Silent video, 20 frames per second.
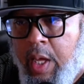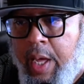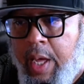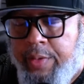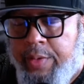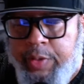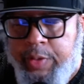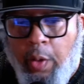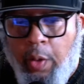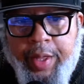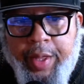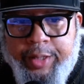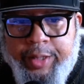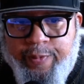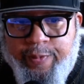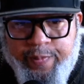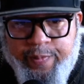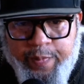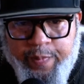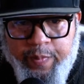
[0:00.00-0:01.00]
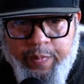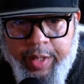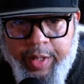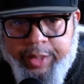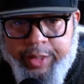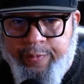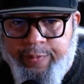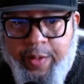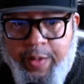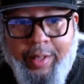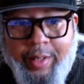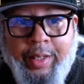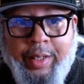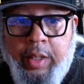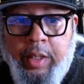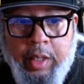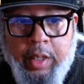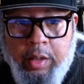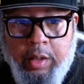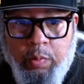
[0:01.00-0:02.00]
And so this fit
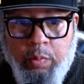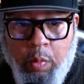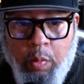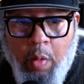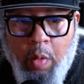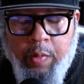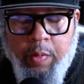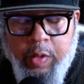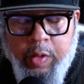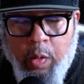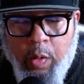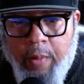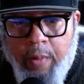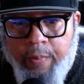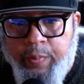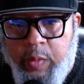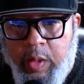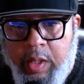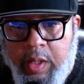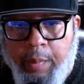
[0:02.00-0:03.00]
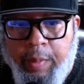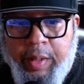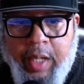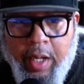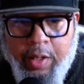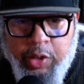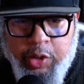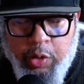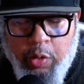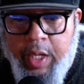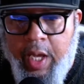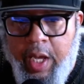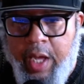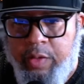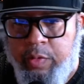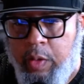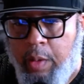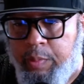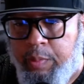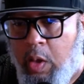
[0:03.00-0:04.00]
good with what we're doing. And I'm gonna kind of show you
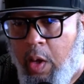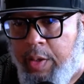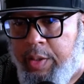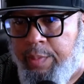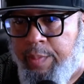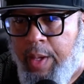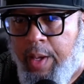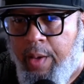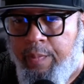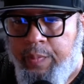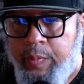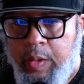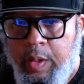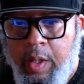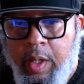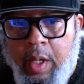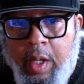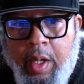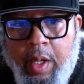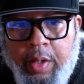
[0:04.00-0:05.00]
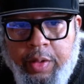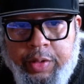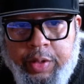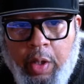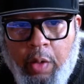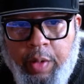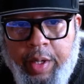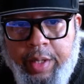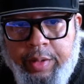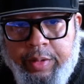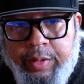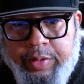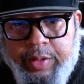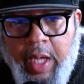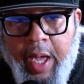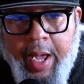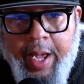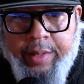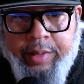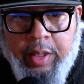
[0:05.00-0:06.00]
guys what I'm talking about. So
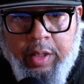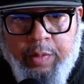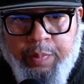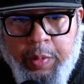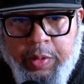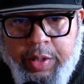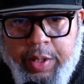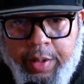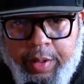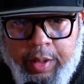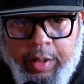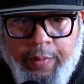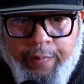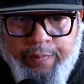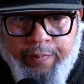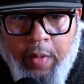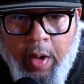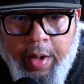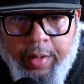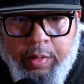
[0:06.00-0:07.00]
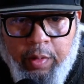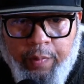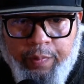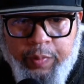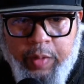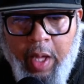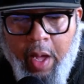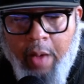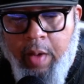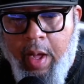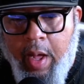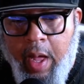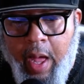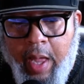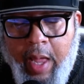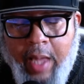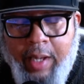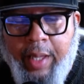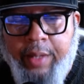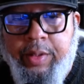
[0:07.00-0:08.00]
inside this particular funnel,
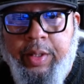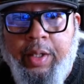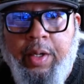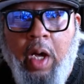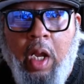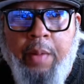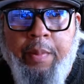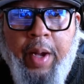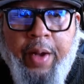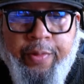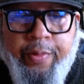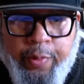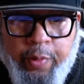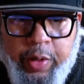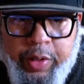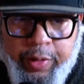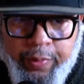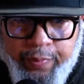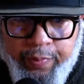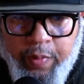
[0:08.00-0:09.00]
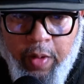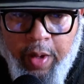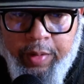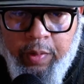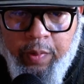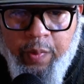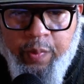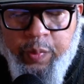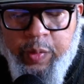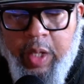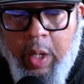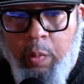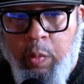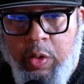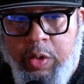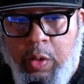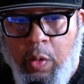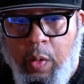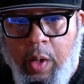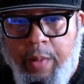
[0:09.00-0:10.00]
I like to call it my freedom funnel that we're
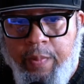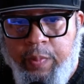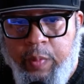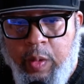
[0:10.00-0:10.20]
doing.